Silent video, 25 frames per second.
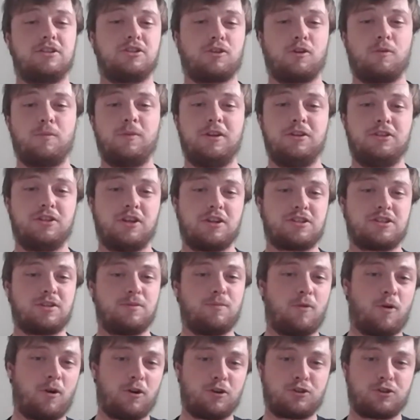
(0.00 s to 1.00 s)
gonna be Justin
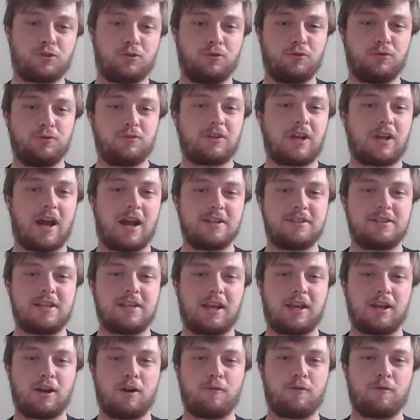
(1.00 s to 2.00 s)
Marshall kind of
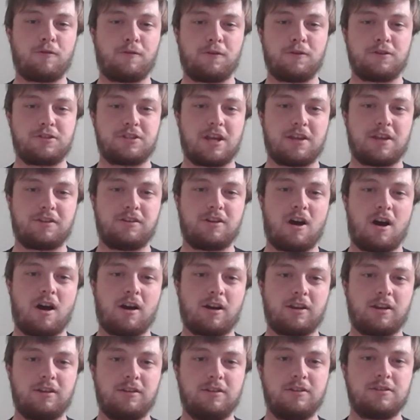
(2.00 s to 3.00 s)
taking over for Seth
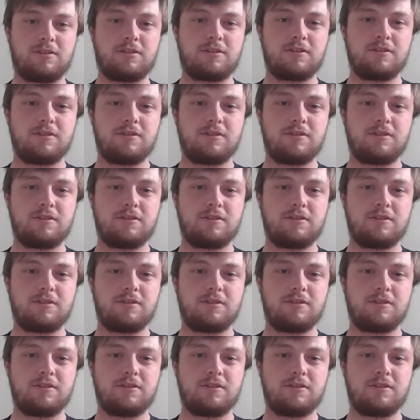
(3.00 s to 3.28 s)
Dawkins,